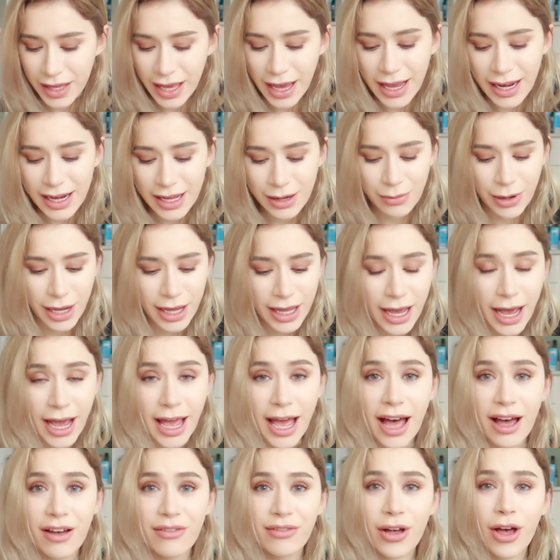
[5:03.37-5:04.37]
Anyway, I
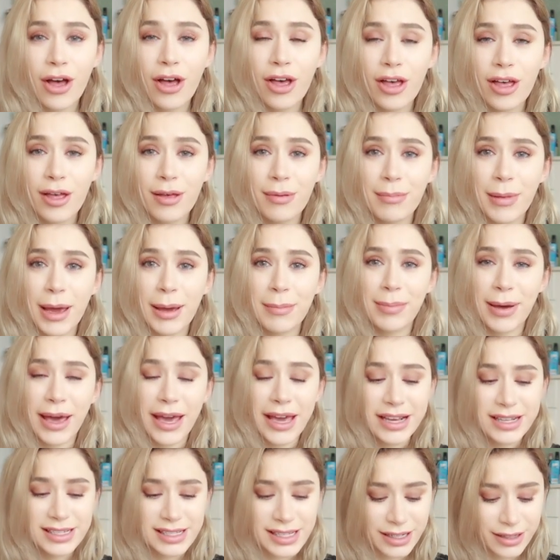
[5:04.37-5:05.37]
have all my
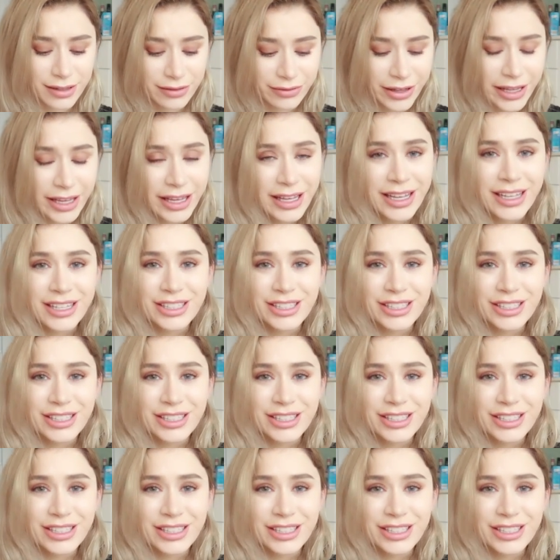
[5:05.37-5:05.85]
bags of